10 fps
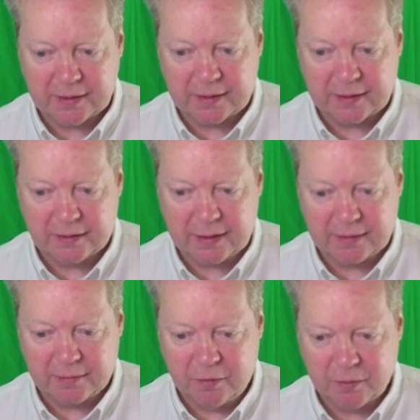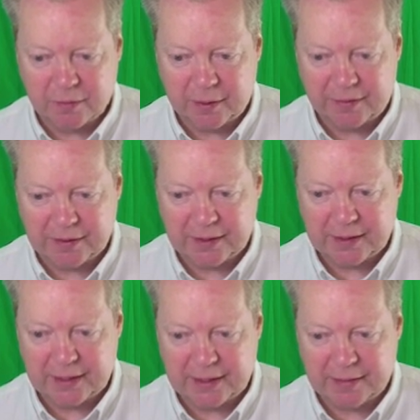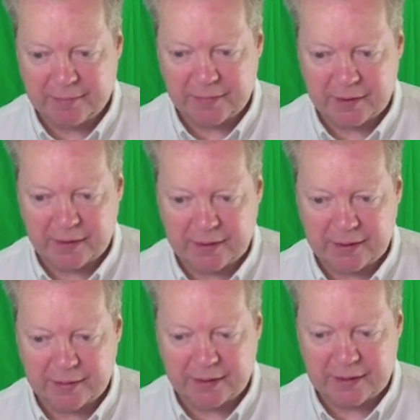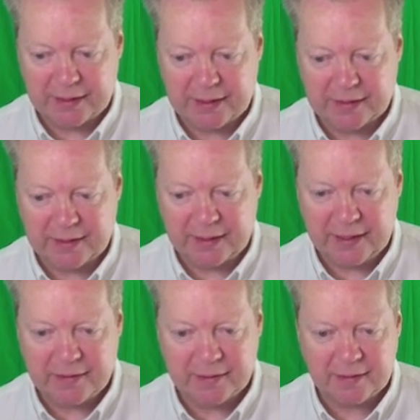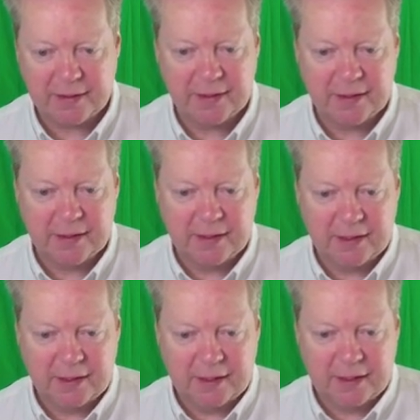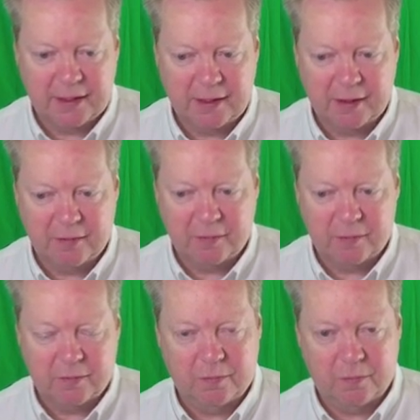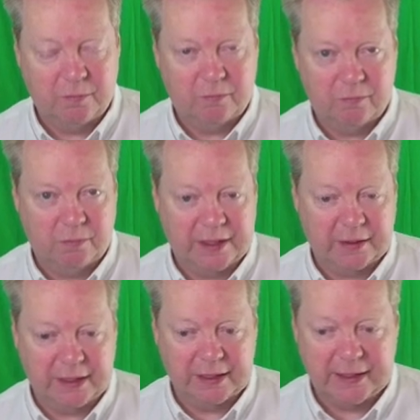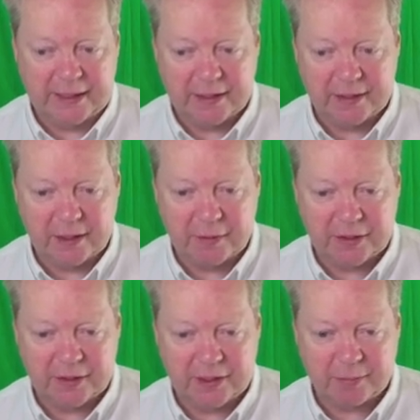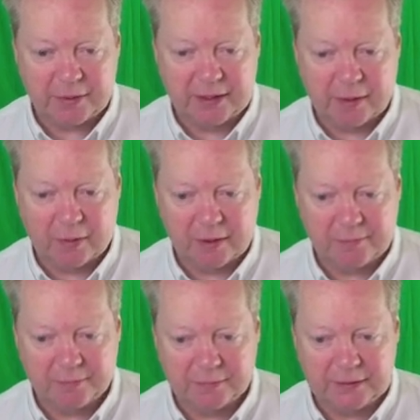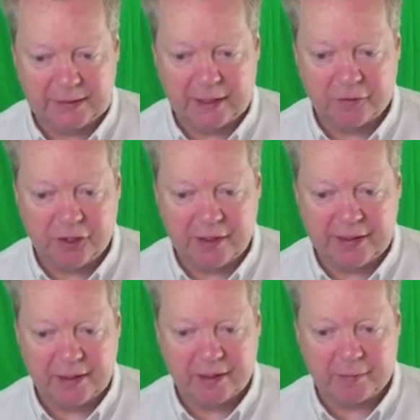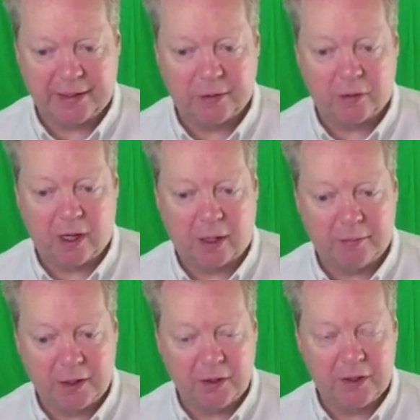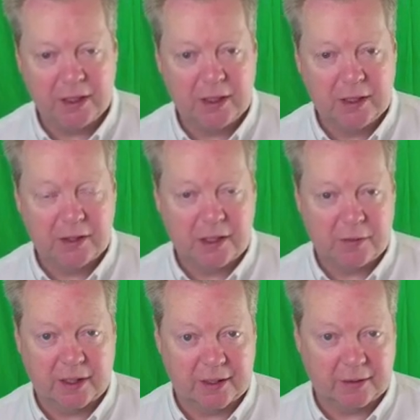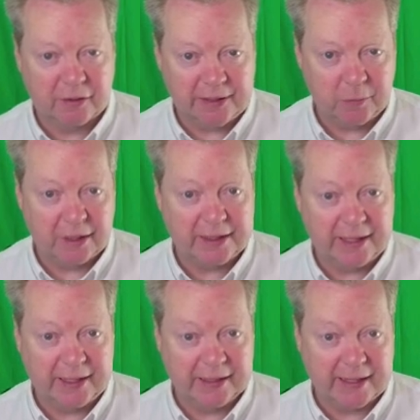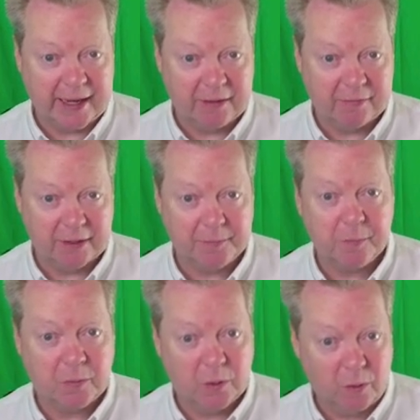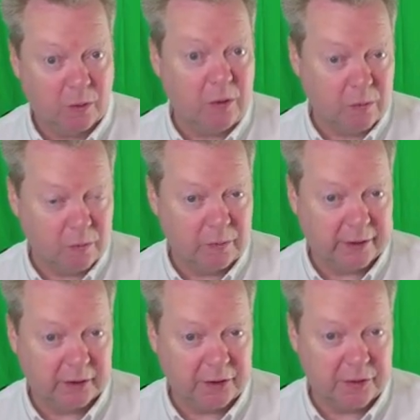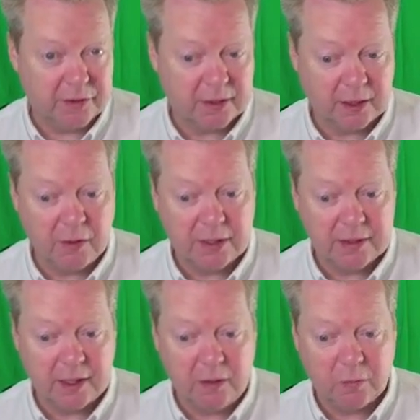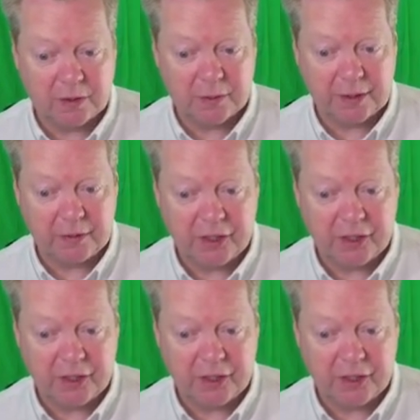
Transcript: click on that. Oops, now we have to tick it, sorry, there we go, tick it to say yes. Uh, we don't need a date, so we just skip on that one. Now, generate a thumbnail or upload, so we can either create one in Canva, or we can use Logie's own one, so we go